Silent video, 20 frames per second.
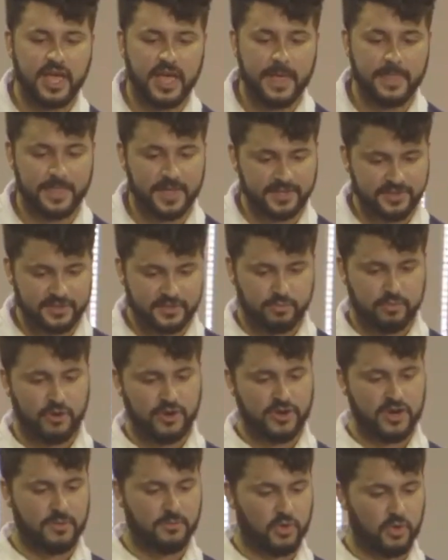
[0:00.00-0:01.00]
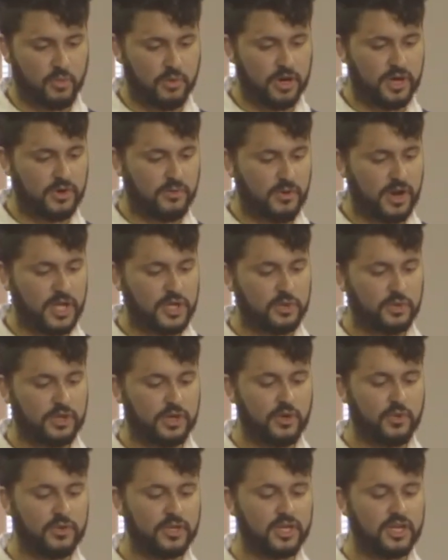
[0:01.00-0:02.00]
And this is point number one, right? You
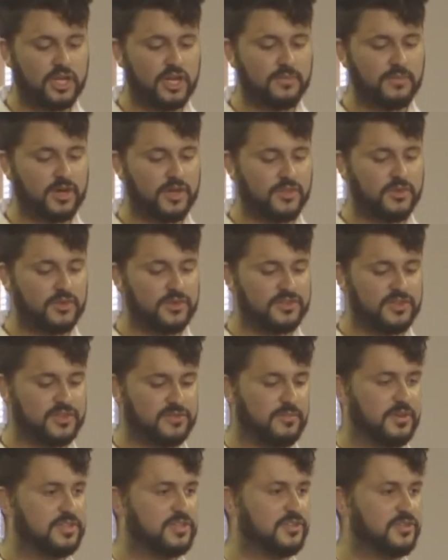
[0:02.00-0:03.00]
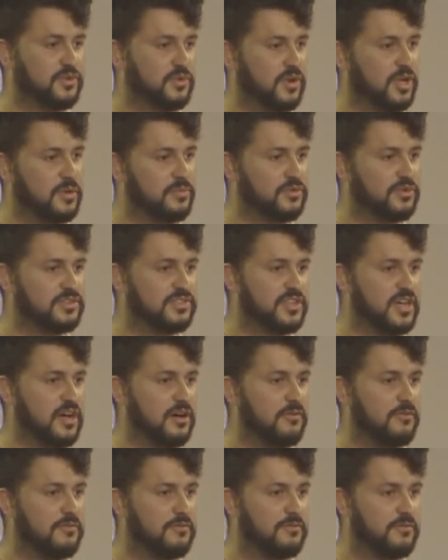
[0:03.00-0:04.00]
can only love others as much as you love
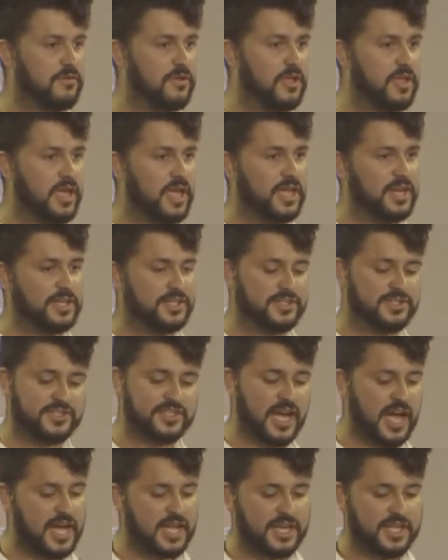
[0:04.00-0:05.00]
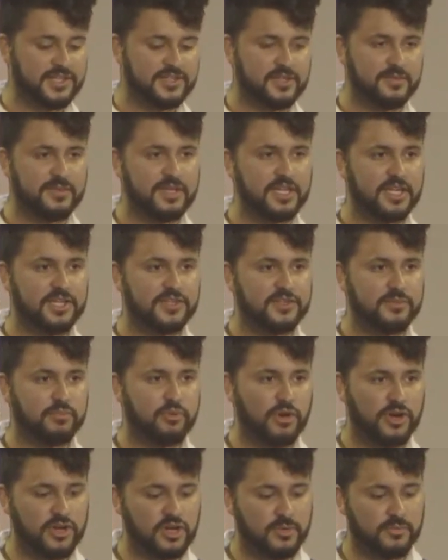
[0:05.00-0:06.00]
yourself. And it's tied intimately to
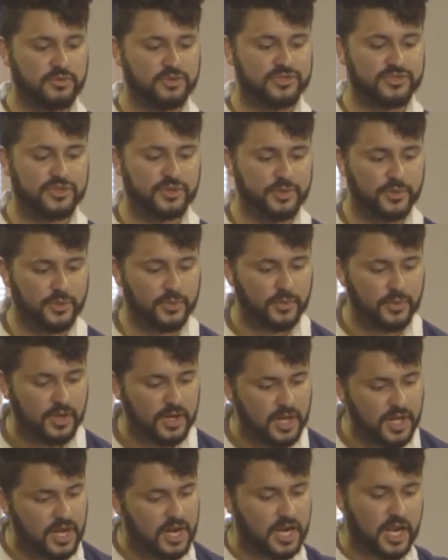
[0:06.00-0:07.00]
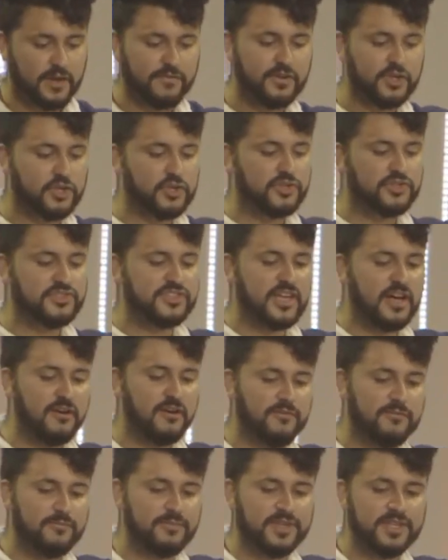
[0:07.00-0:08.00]
point number two, loving
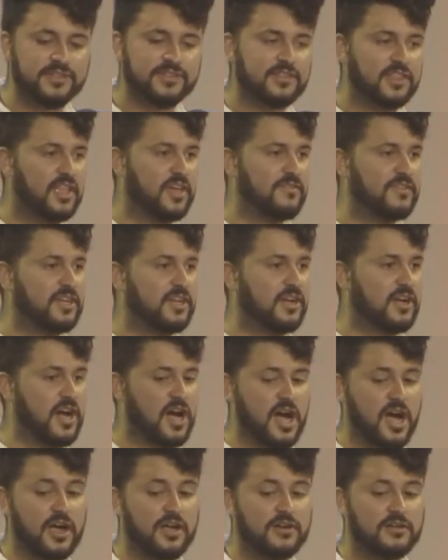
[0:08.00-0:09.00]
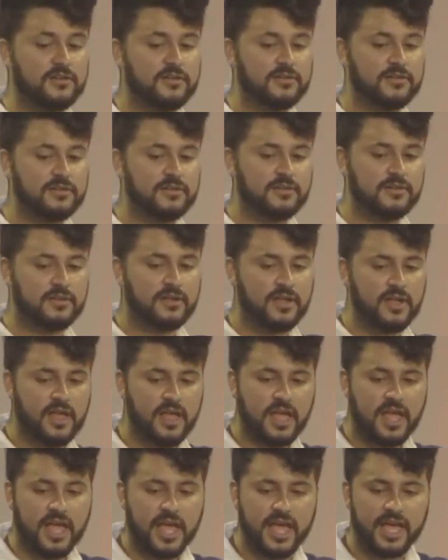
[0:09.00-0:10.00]
yourself means loving God.
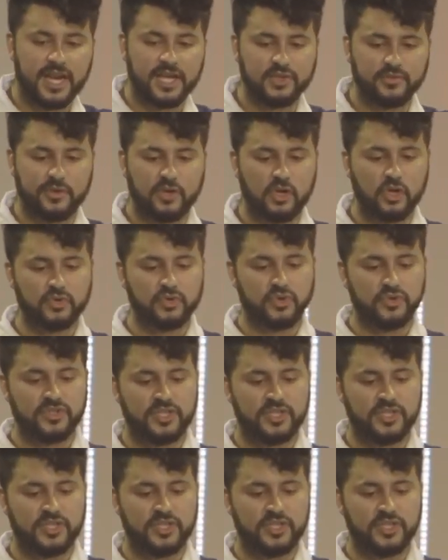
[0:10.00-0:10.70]
And as we go through